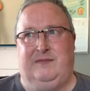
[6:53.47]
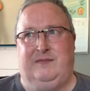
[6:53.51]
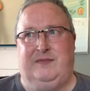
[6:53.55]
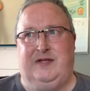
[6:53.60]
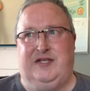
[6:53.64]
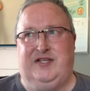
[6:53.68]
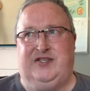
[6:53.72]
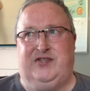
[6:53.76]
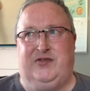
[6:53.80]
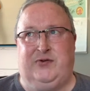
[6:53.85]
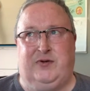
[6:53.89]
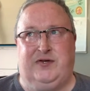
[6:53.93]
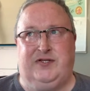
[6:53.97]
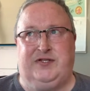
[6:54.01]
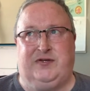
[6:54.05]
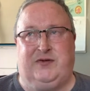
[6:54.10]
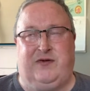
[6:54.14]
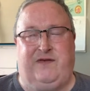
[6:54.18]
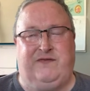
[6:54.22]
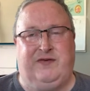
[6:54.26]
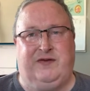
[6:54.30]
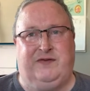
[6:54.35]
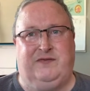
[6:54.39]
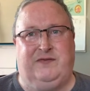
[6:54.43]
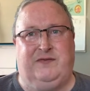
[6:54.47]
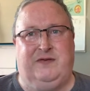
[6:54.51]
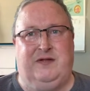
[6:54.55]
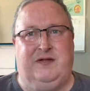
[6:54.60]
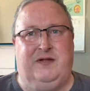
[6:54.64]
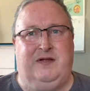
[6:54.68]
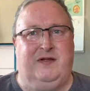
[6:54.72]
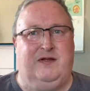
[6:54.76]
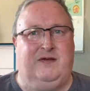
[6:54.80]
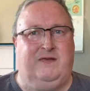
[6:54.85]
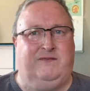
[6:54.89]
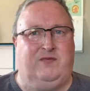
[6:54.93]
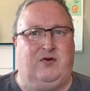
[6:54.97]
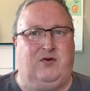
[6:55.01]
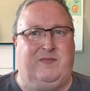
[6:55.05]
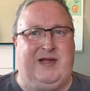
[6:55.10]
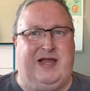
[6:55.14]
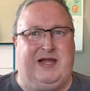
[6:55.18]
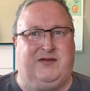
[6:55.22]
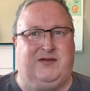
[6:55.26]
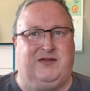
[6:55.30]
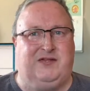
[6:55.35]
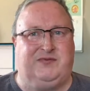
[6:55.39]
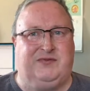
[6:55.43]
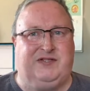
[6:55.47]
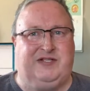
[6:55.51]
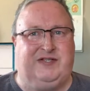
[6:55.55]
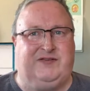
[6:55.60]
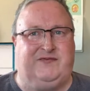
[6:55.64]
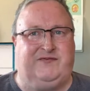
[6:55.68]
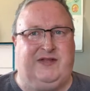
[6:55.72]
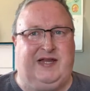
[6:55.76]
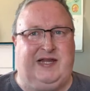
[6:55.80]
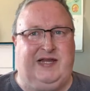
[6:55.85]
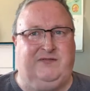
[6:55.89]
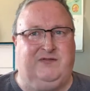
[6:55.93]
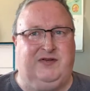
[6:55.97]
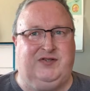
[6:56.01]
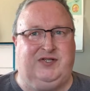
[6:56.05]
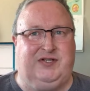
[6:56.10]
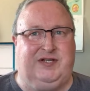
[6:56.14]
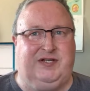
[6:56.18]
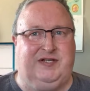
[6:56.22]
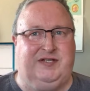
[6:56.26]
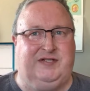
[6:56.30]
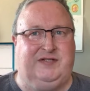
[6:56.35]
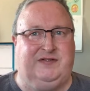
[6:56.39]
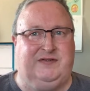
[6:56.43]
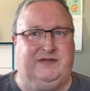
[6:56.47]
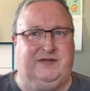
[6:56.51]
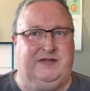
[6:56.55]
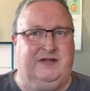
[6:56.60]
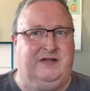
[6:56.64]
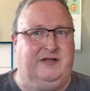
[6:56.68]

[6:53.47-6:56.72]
his thoughts often fall back onto his fiend, which he's